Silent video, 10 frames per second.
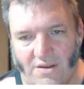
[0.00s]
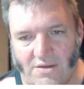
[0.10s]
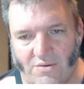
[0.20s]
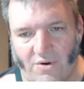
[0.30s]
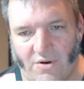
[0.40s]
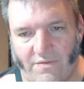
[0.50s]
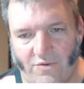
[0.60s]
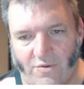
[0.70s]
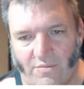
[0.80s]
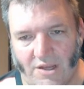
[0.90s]
Square root of
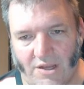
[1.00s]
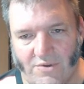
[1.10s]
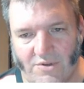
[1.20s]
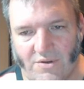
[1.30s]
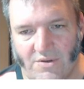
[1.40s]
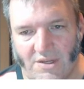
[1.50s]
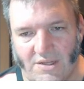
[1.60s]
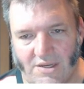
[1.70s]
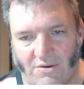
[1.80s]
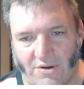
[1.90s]
4 becomes 2. So
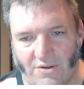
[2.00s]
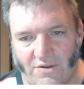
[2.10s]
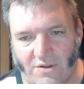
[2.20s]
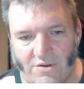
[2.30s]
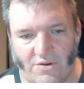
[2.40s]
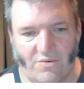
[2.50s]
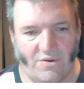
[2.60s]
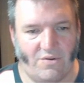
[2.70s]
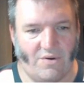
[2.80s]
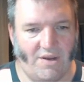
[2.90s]
that's how I got to the 2
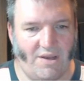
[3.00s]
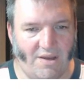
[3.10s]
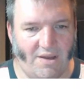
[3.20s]
root 3.